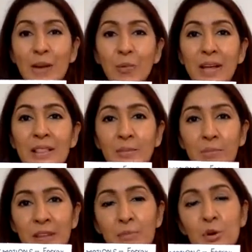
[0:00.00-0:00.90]
And when
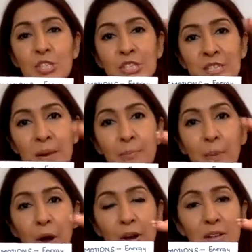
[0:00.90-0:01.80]
the emotions are
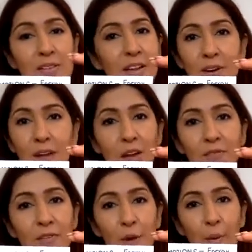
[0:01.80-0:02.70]
bottled, they're
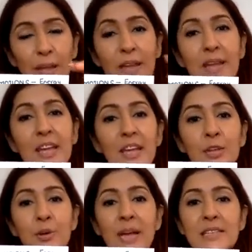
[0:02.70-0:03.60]
not flowing,
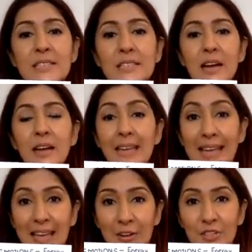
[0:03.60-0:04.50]
you get stuck
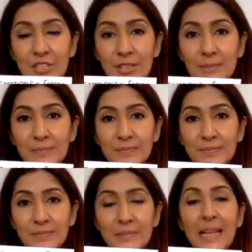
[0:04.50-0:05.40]
energy.
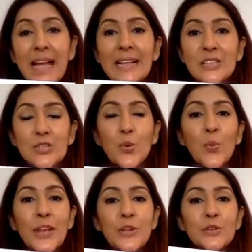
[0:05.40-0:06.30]
And so
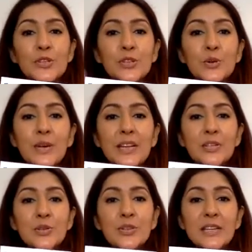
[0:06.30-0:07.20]
when you tune
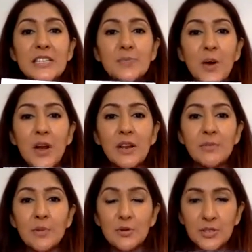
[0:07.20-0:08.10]
into these
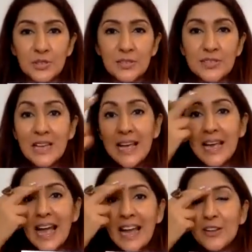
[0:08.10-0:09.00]
bottled emotions
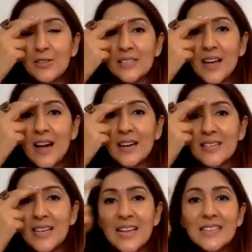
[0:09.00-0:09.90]
and you
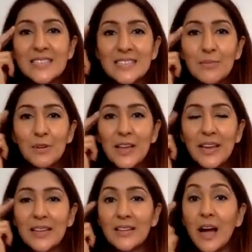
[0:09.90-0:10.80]
start
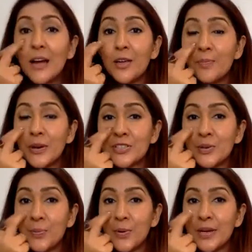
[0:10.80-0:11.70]
stimulating the
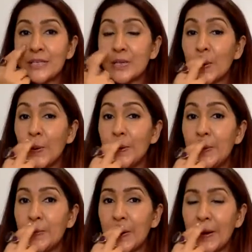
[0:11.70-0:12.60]
acupressure points on
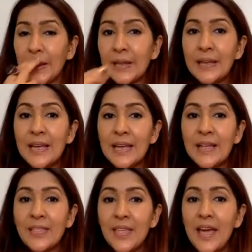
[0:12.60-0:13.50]
your body,
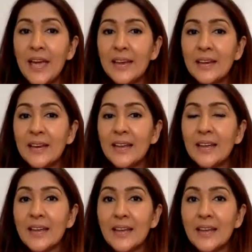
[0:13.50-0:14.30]
then